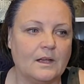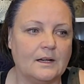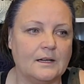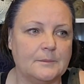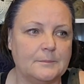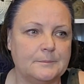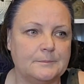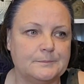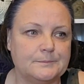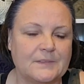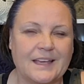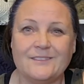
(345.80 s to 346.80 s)
Um
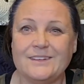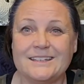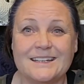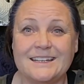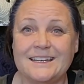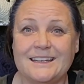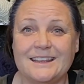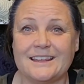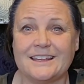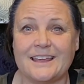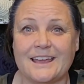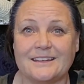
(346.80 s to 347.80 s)
I haven't done
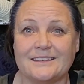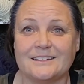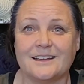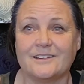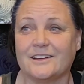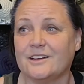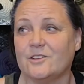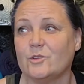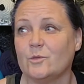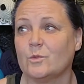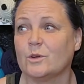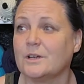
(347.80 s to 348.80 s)
anything yet. I got to go
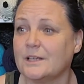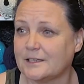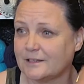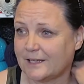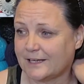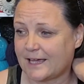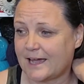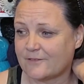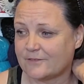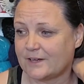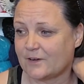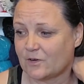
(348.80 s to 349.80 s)
to work in like
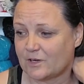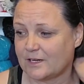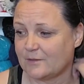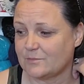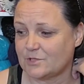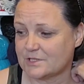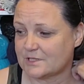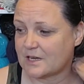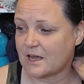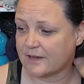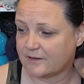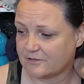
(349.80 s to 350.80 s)
half an hour and I'm just
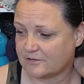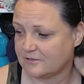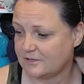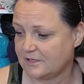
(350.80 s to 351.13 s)
tired.